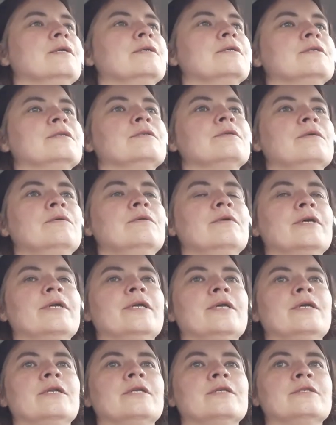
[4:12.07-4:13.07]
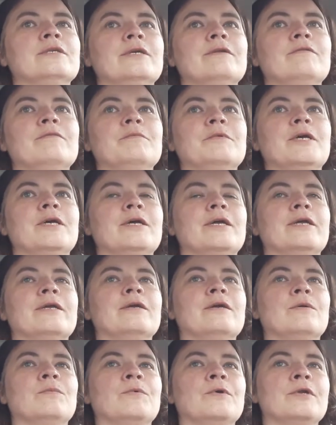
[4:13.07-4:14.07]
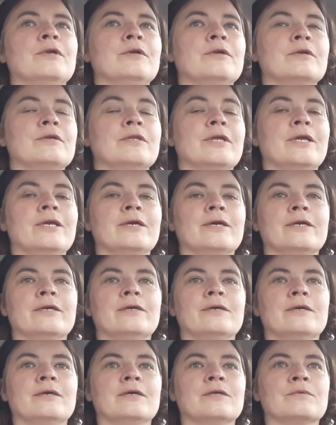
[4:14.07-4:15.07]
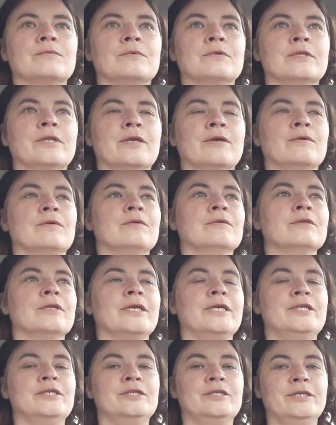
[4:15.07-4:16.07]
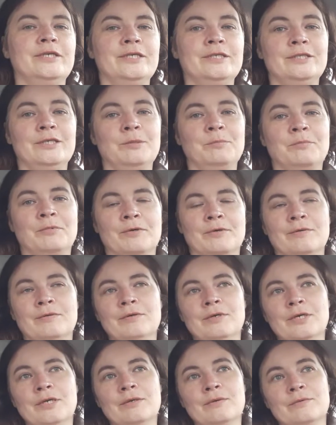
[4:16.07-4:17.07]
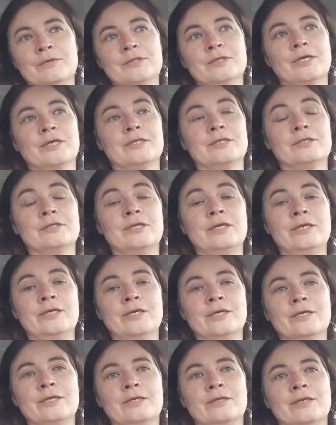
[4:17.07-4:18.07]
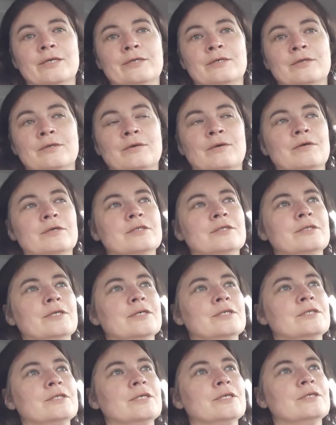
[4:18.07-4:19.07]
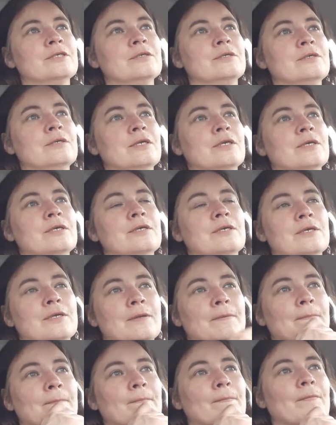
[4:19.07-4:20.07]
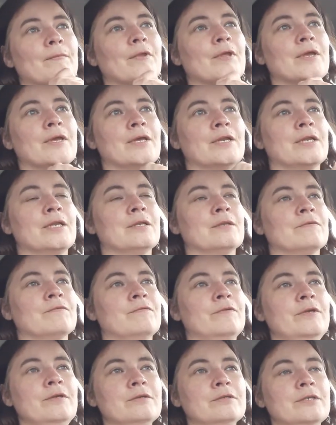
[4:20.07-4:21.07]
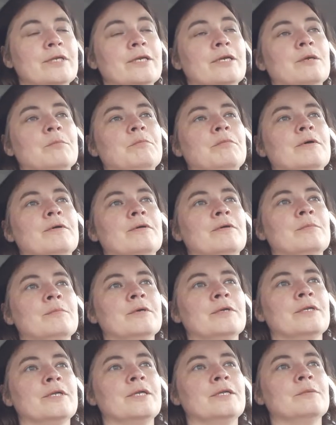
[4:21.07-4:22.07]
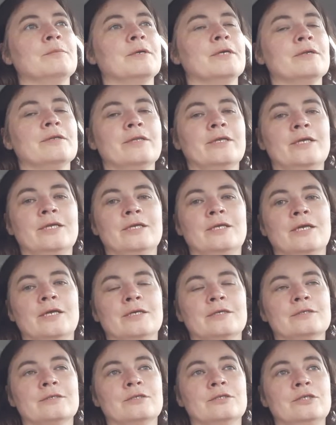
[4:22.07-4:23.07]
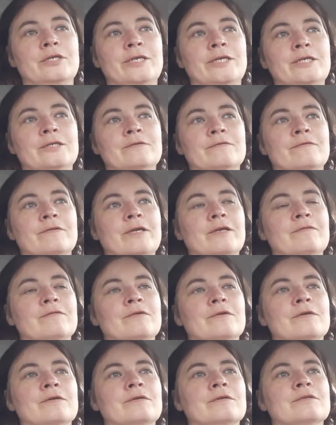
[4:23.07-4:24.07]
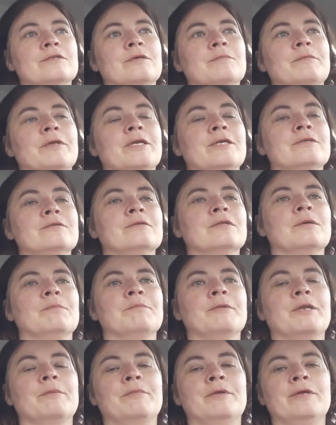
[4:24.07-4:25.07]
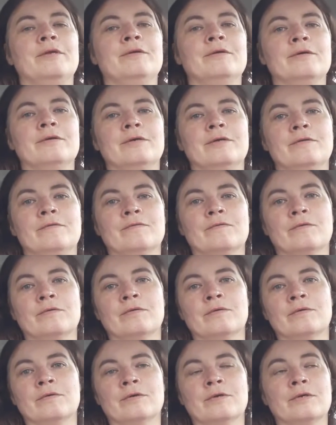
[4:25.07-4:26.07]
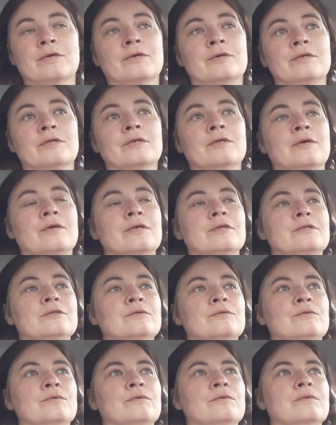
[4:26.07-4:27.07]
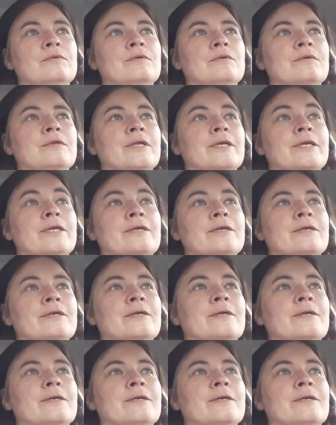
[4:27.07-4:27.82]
So, and aside from that, I got one other thing. I got what they called a cheesy bone, which I hadn't seen yet in like the dog snack section. And it feels like a bone, but it apparently has a cheese flavor or something, so that might be good for the dog to like